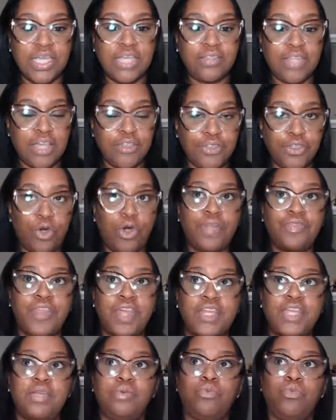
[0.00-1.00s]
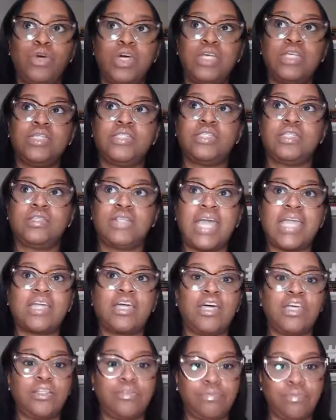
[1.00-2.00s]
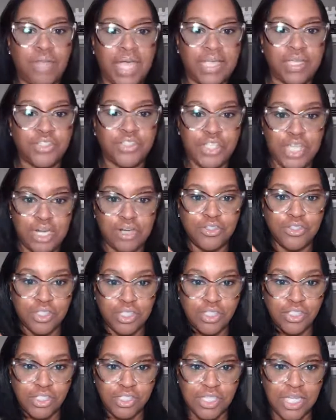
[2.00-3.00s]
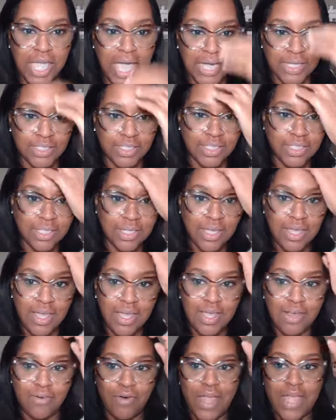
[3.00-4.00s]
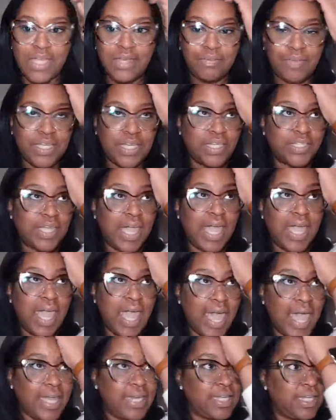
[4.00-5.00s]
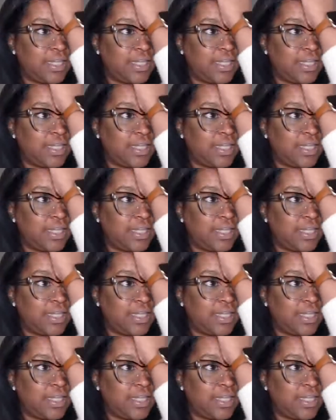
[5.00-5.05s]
and they thought that it was like a scarcity tactic, right? Because I had